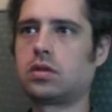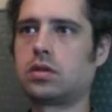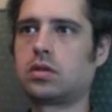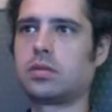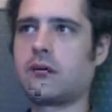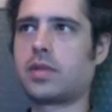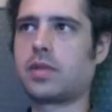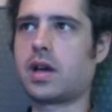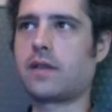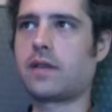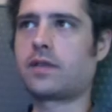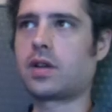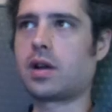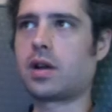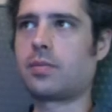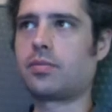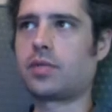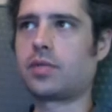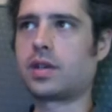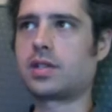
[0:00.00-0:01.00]
But after I
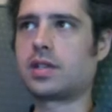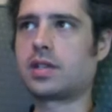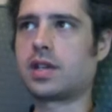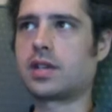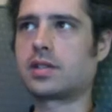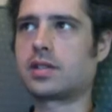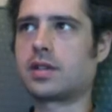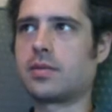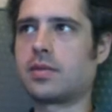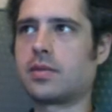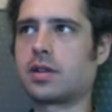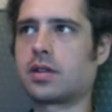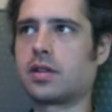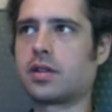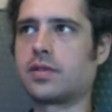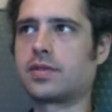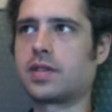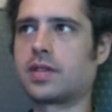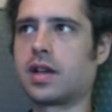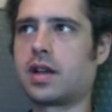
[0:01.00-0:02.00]
press yes, I'm going to
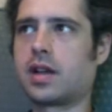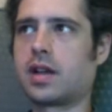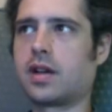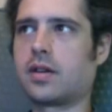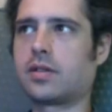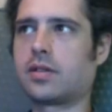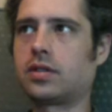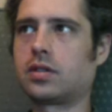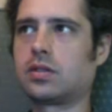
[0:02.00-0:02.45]
close that out.